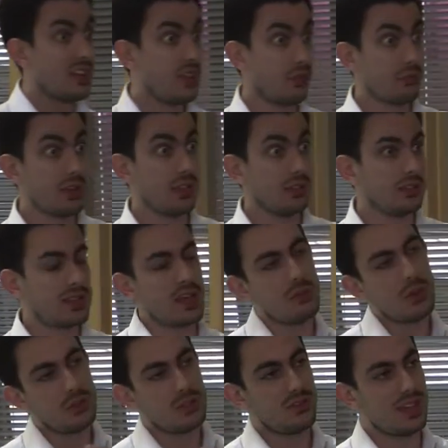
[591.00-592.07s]
they're thrilled, they're
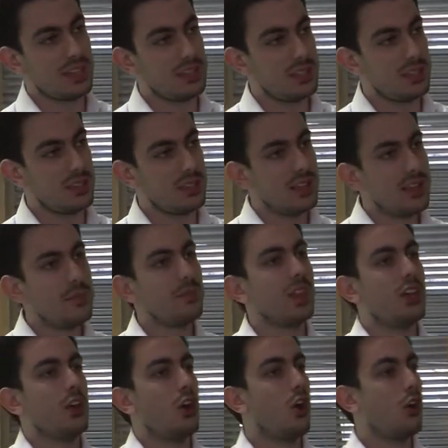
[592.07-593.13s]
motivated.
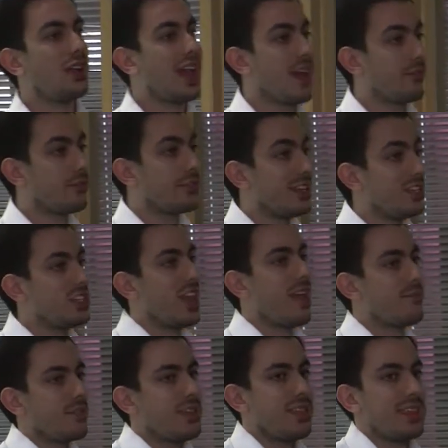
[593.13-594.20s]
On average,
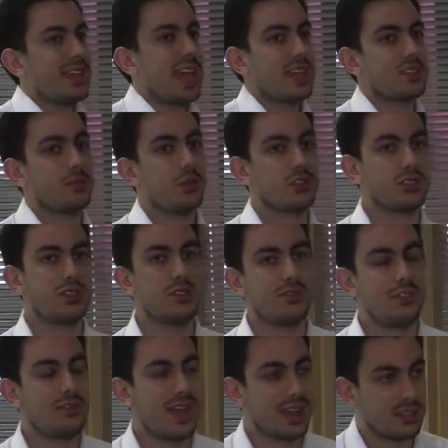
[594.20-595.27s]
everything has a positive
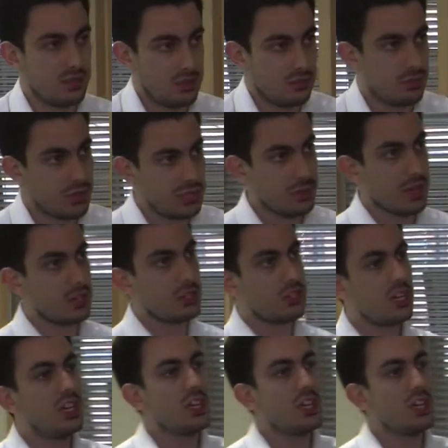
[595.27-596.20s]
effect, pretty much.